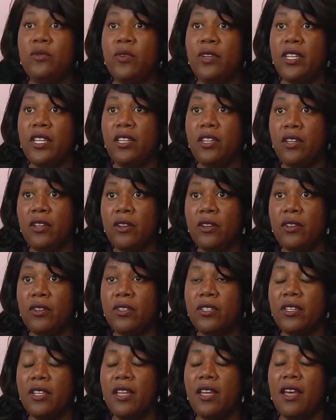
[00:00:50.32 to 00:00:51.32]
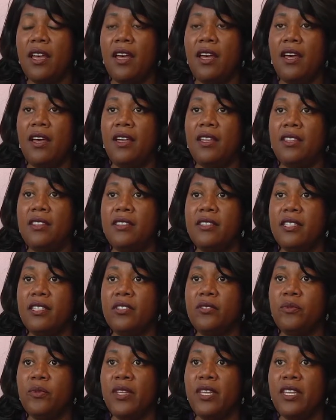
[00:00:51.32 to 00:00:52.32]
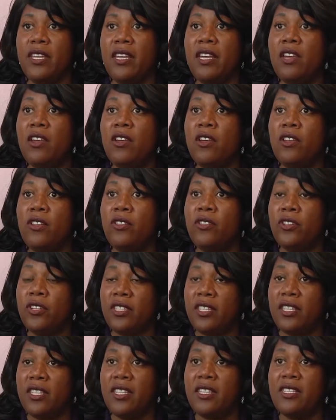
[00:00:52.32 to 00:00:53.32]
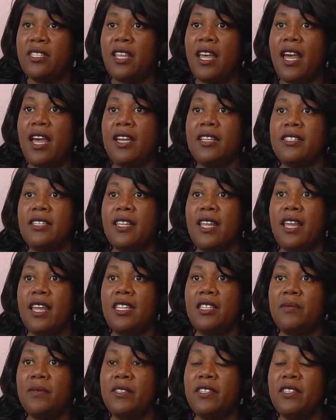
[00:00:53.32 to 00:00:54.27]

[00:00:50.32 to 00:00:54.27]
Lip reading: 20 years since we looked at this tax and had